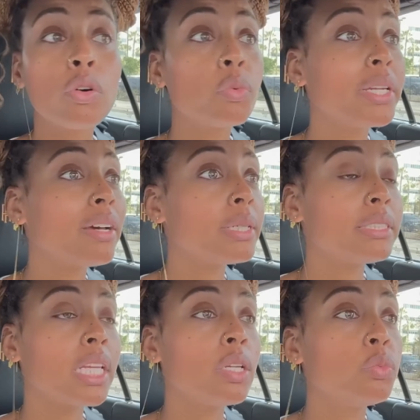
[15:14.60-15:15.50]
when I was
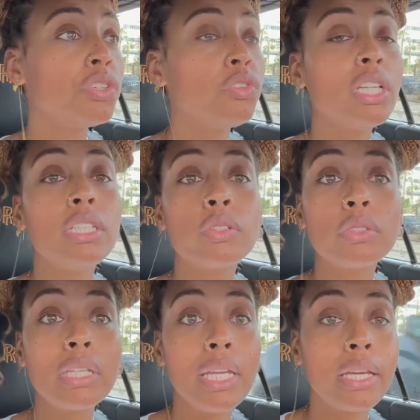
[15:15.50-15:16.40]
saying we really don't
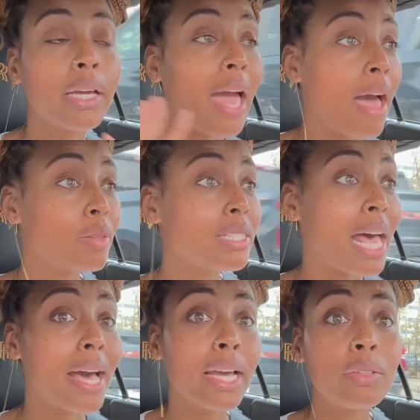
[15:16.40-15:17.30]
hear
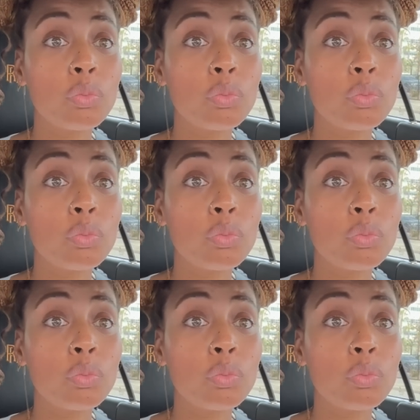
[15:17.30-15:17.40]
outside,